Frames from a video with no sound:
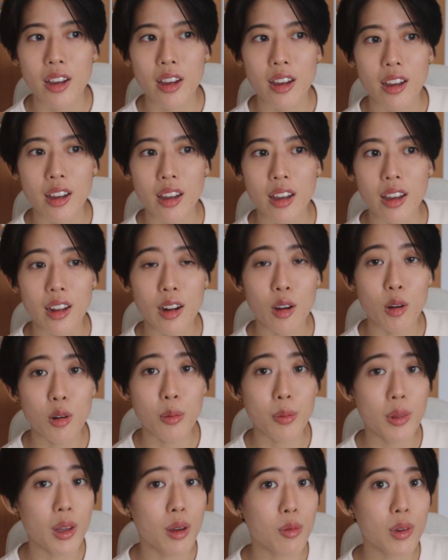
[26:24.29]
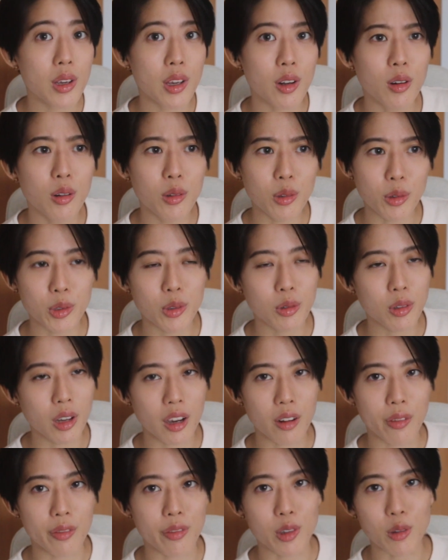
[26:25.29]
and I hope that we can all also
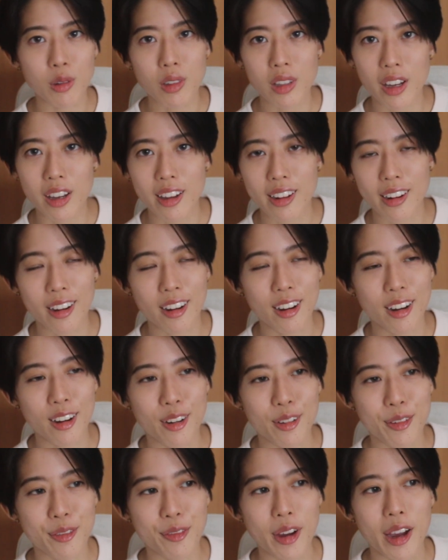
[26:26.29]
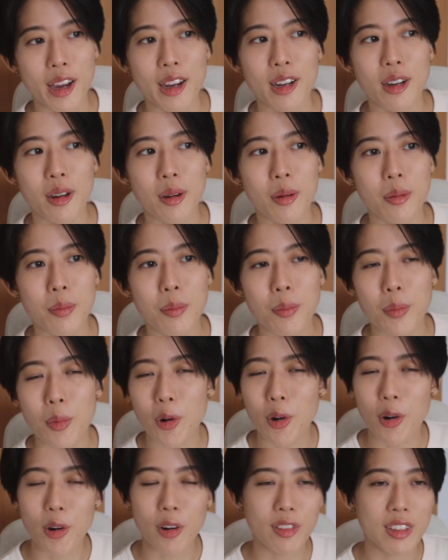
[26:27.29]
kind of do that, find
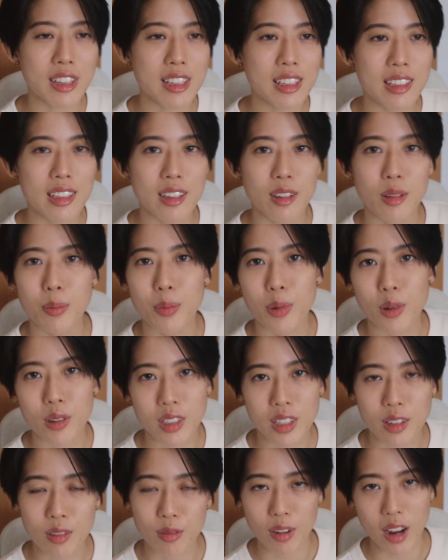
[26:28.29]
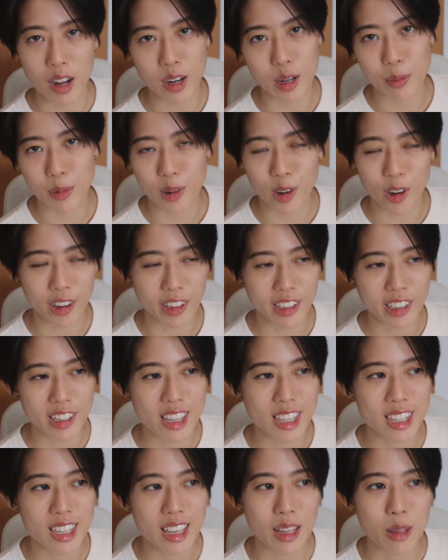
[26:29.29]
more of these little books in random
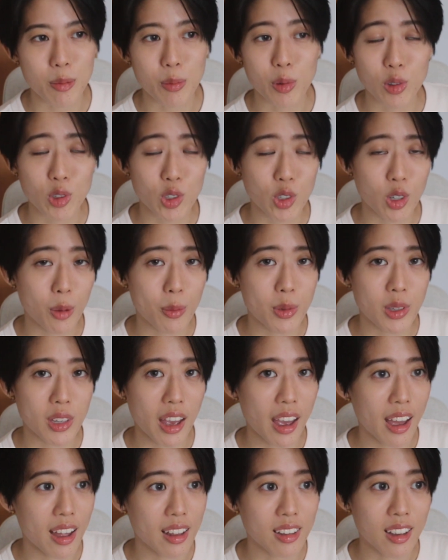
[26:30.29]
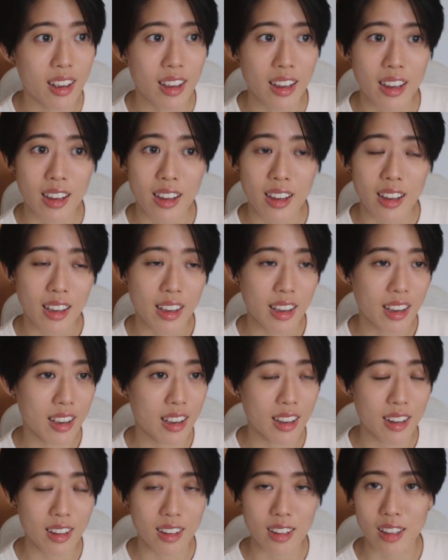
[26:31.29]
corners in bookshops and
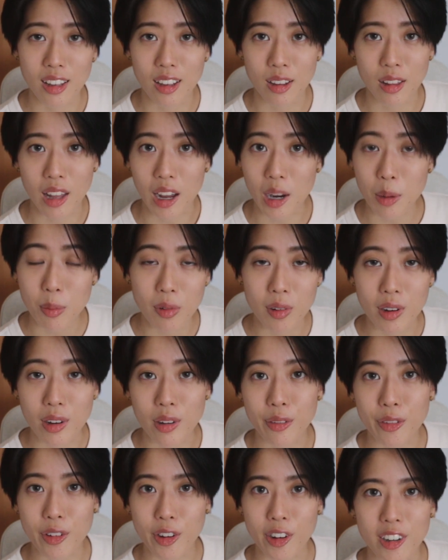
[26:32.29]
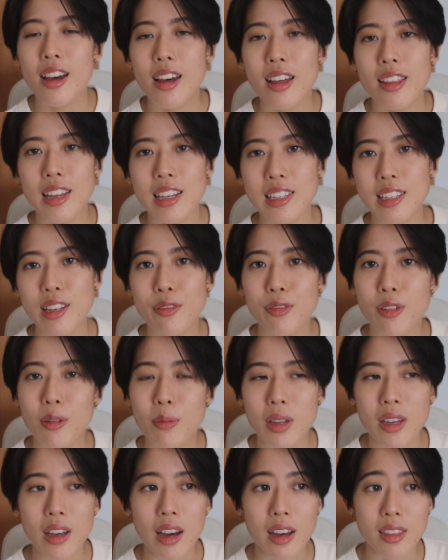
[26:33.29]
in the library, of course. That's it for
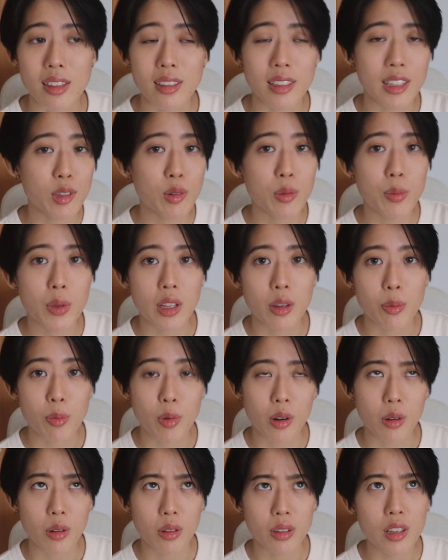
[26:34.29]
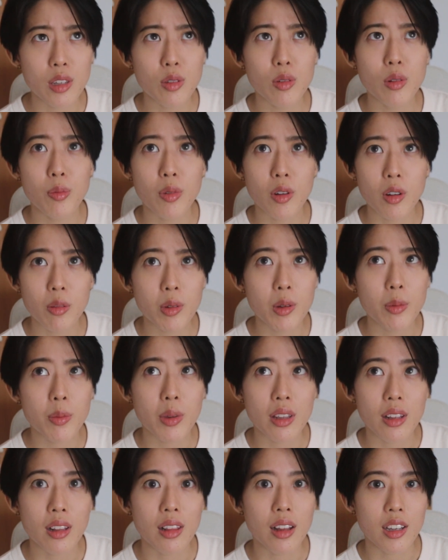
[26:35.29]
me. I think this will probably
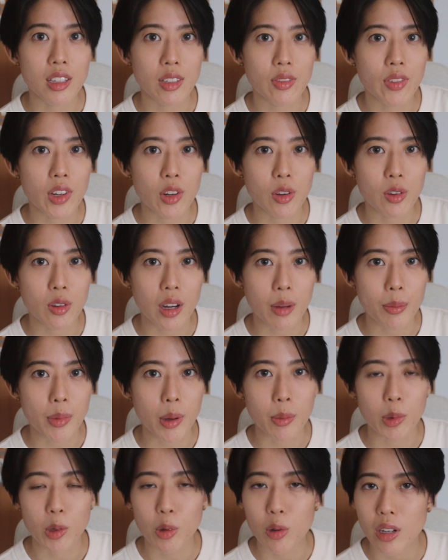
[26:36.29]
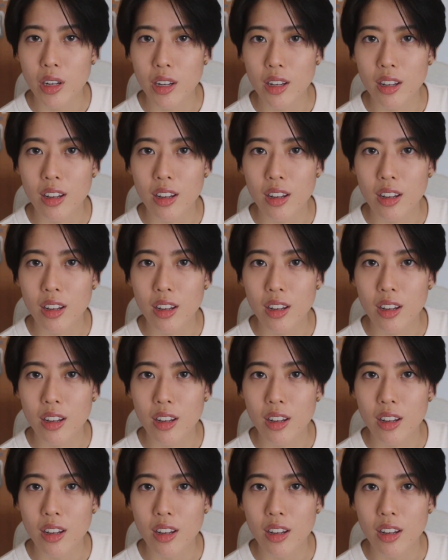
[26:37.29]
be the last video I'm uploading